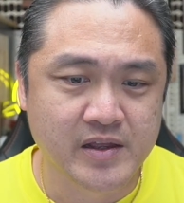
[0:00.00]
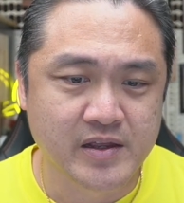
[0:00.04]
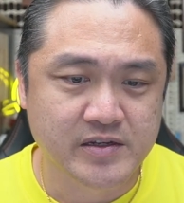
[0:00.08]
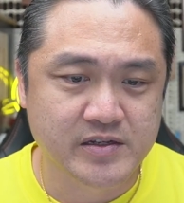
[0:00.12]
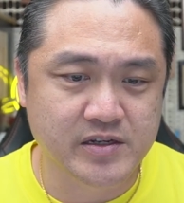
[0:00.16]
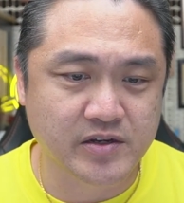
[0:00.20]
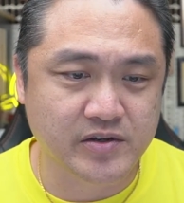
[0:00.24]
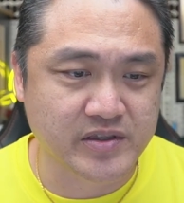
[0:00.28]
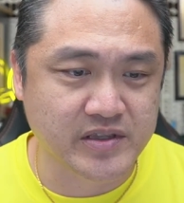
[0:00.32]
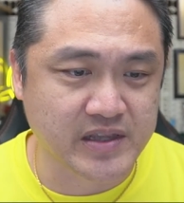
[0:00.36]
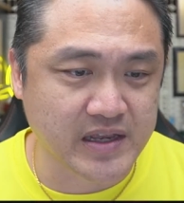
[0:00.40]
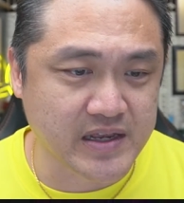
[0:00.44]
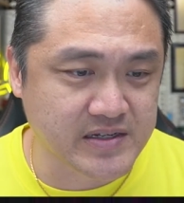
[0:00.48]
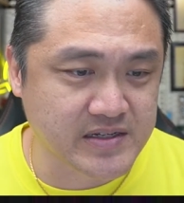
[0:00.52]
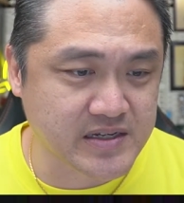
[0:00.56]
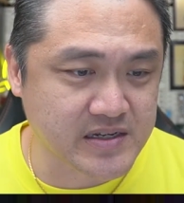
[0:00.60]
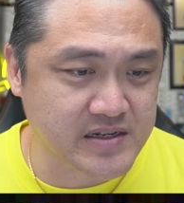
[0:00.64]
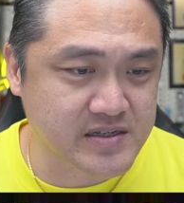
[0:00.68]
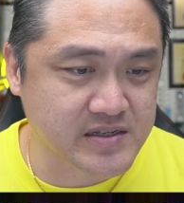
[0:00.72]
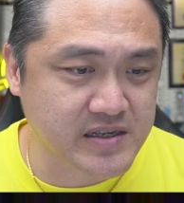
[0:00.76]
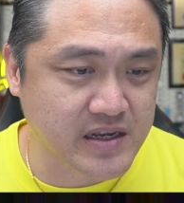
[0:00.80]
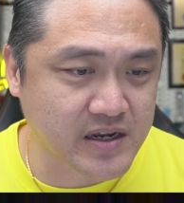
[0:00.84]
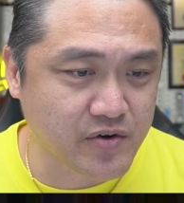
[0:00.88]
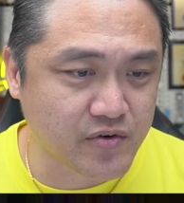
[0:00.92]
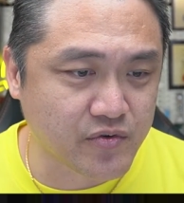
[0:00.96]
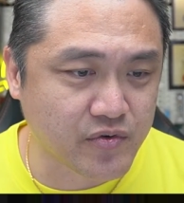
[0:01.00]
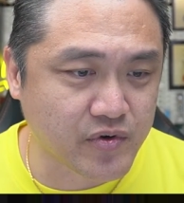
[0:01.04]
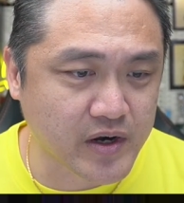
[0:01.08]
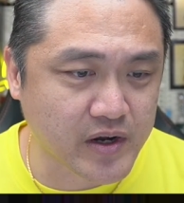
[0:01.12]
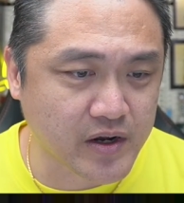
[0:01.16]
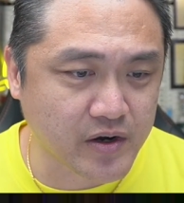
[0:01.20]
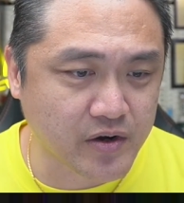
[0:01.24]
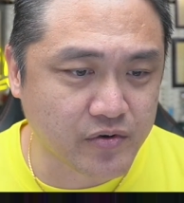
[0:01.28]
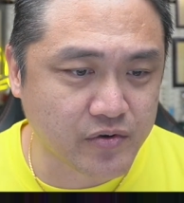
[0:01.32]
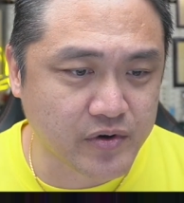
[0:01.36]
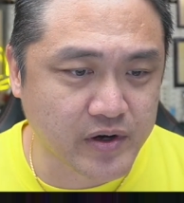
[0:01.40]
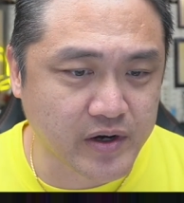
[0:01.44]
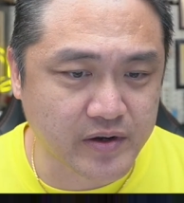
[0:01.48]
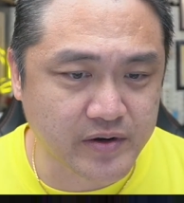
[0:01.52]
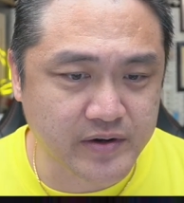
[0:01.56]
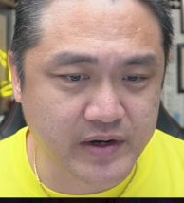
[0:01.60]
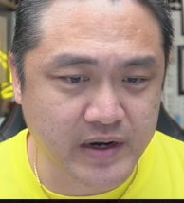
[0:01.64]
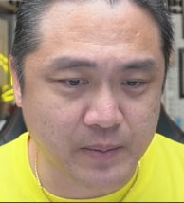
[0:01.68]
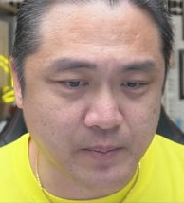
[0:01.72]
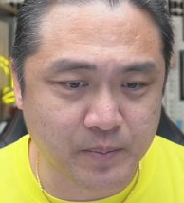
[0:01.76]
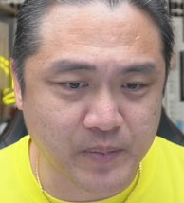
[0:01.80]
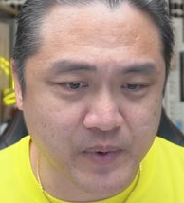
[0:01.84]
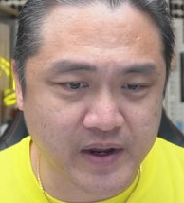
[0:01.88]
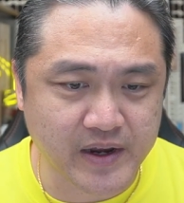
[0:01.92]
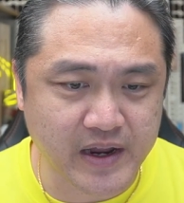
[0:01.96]
So this is the real
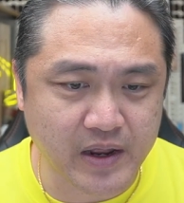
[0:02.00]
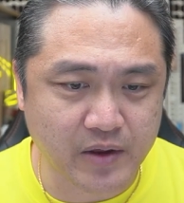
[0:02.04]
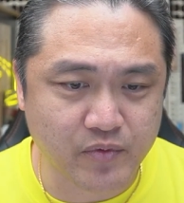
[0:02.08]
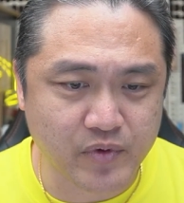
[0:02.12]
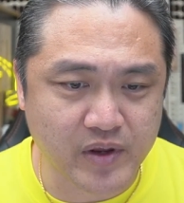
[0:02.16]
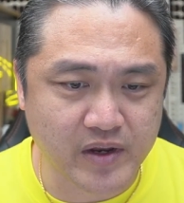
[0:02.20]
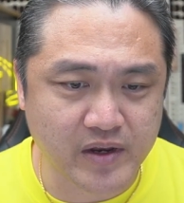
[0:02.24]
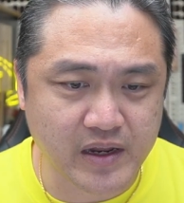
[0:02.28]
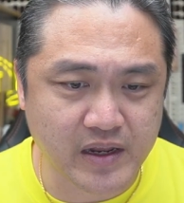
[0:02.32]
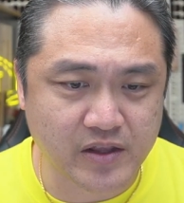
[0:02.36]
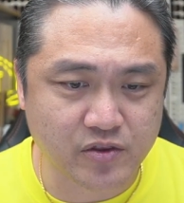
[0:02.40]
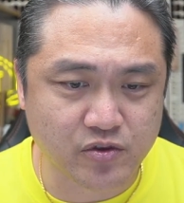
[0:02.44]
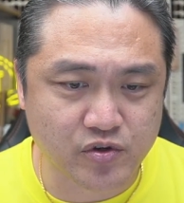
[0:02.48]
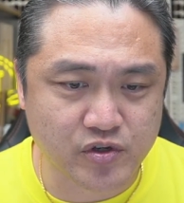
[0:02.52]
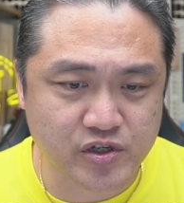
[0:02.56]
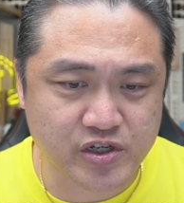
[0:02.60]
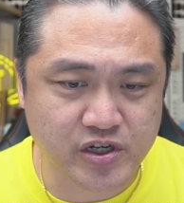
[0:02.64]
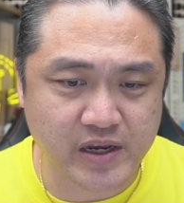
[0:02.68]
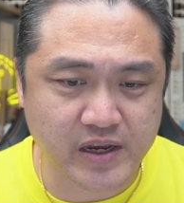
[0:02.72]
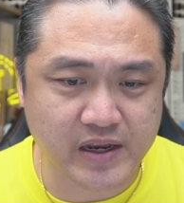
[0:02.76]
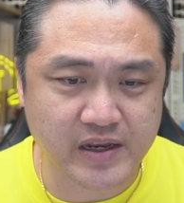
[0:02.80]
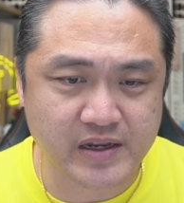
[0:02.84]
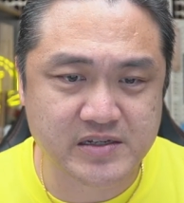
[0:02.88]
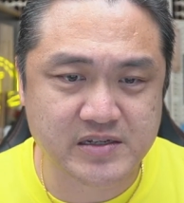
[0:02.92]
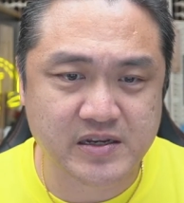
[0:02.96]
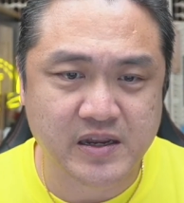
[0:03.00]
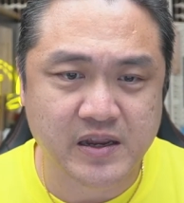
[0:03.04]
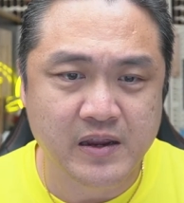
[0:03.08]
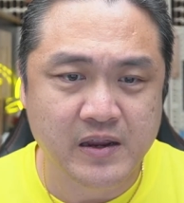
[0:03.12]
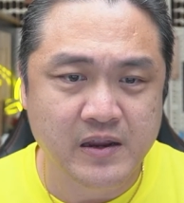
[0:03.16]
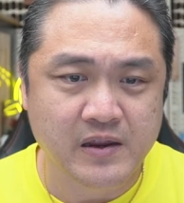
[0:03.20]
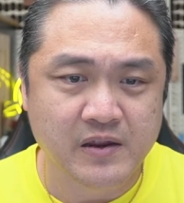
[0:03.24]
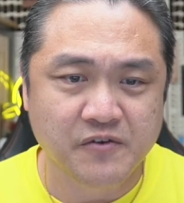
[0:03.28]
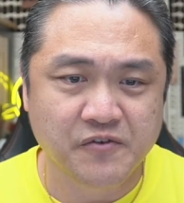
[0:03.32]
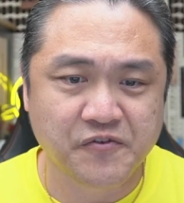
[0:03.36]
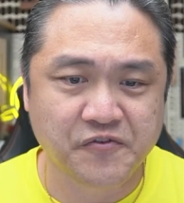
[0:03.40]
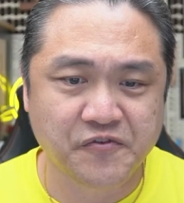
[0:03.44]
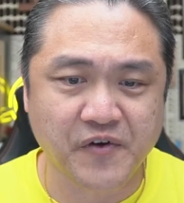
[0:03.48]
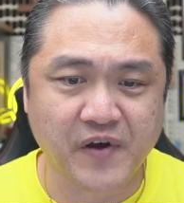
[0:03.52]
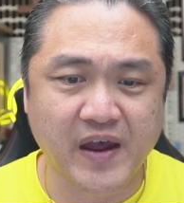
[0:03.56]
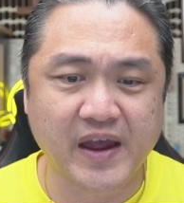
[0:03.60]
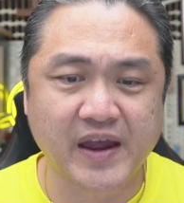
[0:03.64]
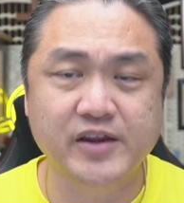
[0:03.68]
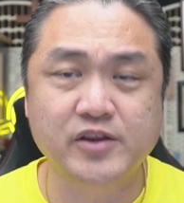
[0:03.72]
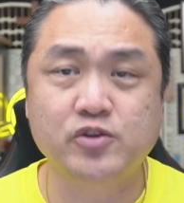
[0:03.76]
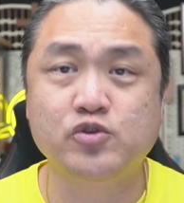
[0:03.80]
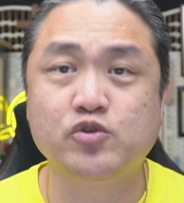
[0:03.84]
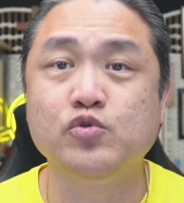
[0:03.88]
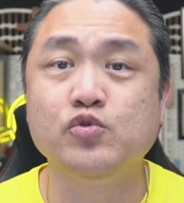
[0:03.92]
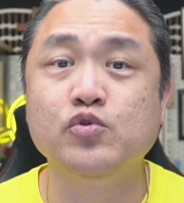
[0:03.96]
number that we need to chase,
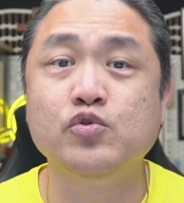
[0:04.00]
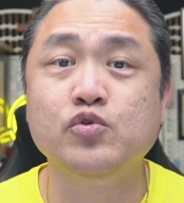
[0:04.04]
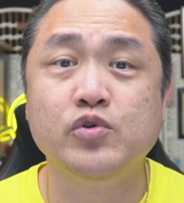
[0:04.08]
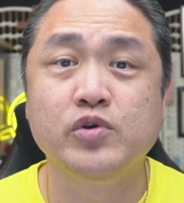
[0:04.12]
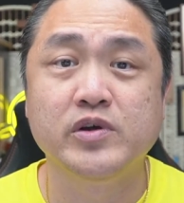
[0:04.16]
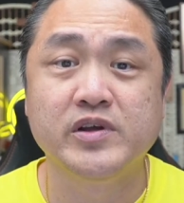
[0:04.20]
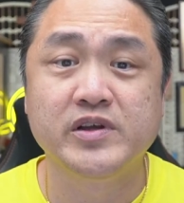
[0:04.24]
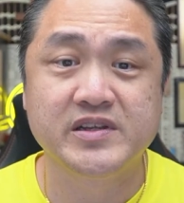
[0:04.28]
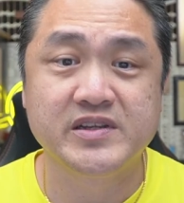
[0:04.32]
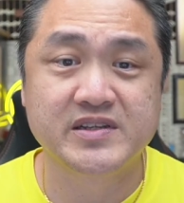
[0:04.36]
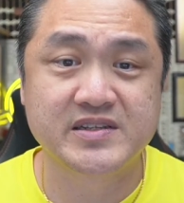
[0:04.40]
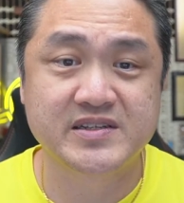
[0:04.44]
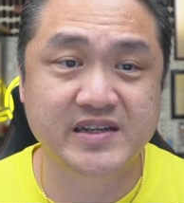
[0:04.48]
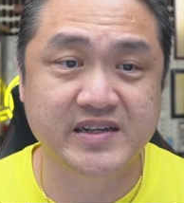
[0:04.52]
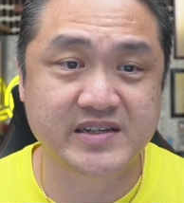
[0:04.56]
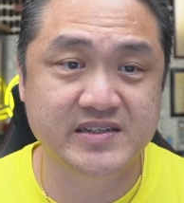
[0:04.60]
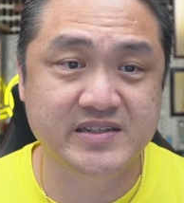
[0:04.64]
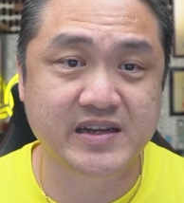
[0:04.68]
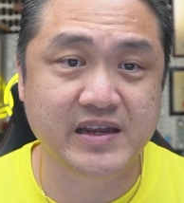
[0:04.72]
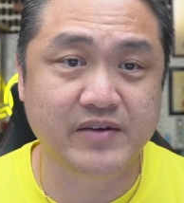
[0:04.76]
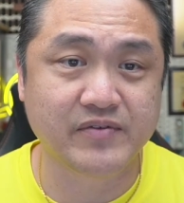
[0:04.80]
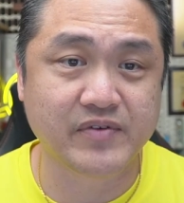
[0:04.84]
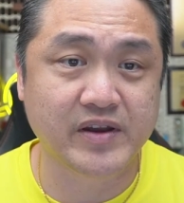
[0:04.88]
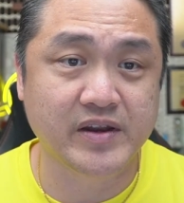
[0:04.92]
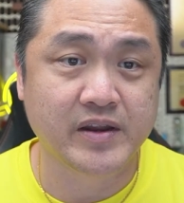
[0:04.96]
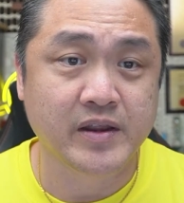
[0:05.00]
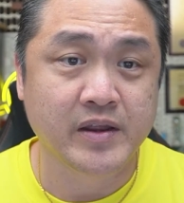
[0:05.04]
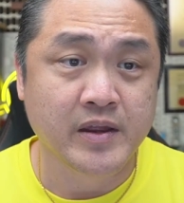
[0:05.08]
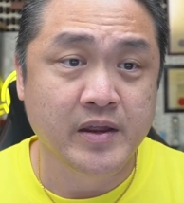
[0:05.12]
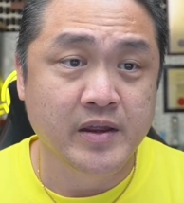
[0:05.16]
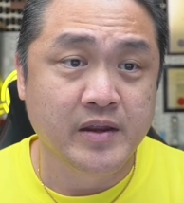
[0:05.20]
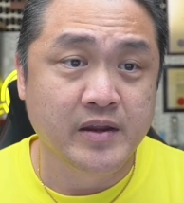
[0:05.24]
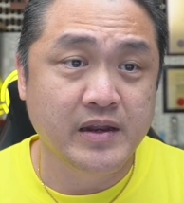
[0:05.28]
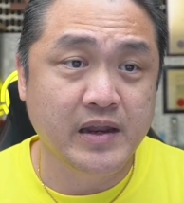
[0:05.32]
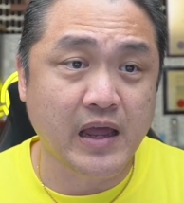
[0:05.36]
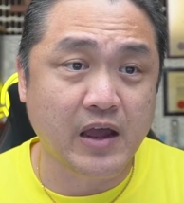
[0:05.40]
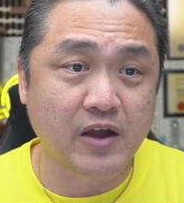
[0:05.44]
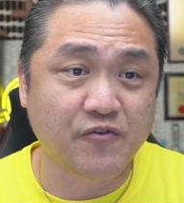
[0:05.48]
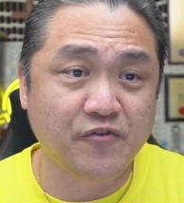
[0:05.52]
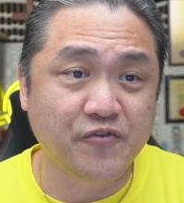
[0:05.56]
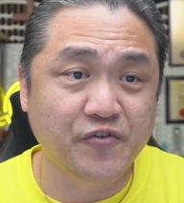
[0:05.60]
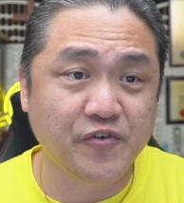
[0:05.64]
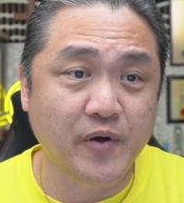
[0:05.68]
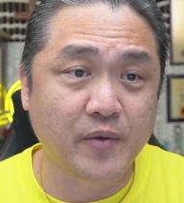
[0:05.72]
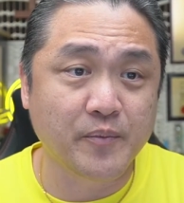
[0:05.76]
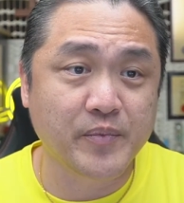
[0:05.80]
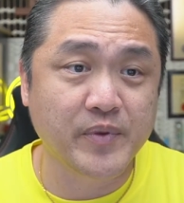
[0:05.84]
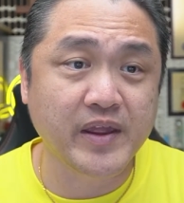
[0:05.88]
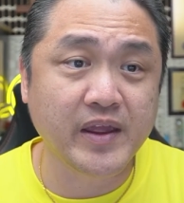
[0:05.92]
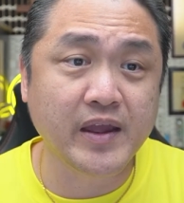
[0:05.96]
5267. Now
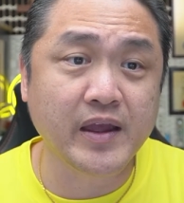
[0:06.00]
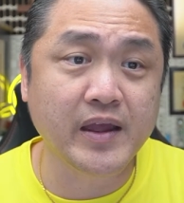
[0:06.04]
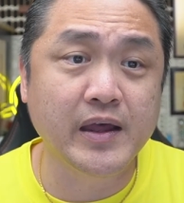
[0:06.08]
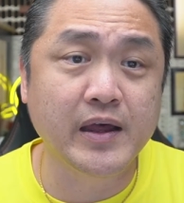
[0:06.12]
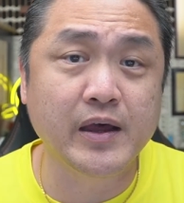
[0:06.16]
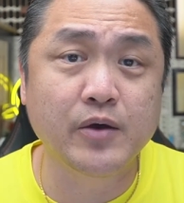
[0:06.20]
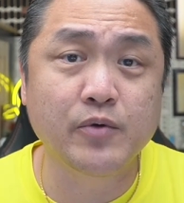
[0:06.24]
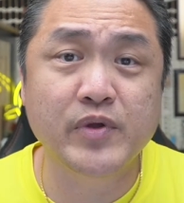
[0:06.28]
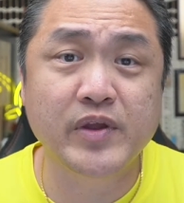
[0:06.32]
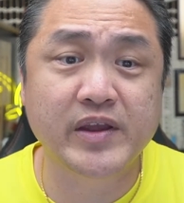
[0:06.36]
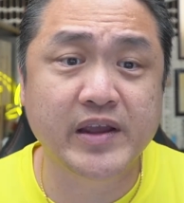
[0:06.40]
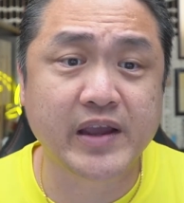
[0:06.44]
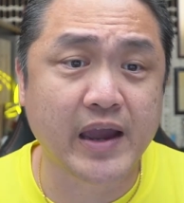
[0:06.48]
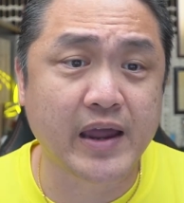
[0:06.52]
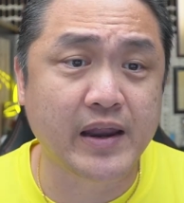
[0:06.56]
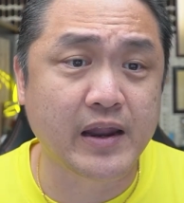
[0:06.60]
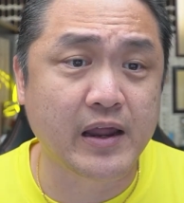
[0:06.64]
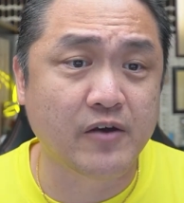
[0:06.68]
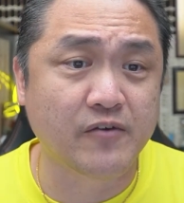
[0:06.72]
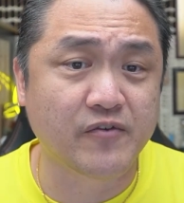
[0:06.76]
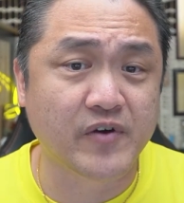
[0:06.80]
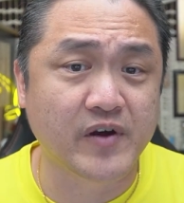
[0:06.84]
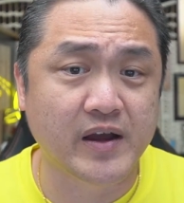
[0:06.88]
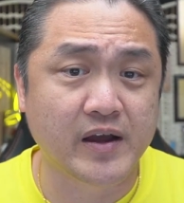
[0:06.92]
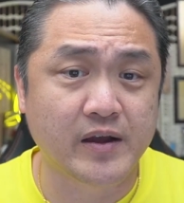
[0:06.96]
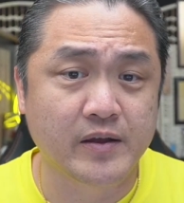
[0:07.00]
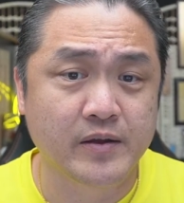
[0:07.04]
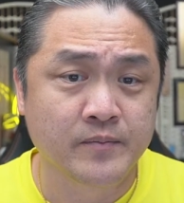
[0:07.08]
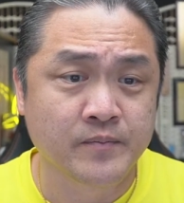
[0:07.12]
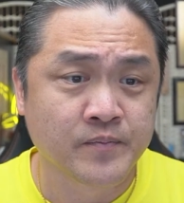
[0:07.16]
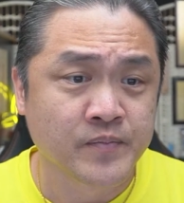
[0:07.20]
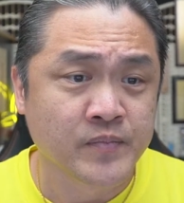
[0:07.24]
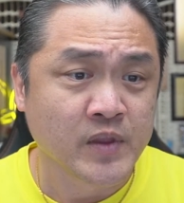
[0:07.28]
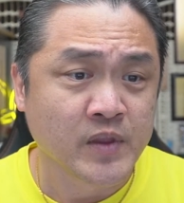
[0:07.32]
from here, we kind of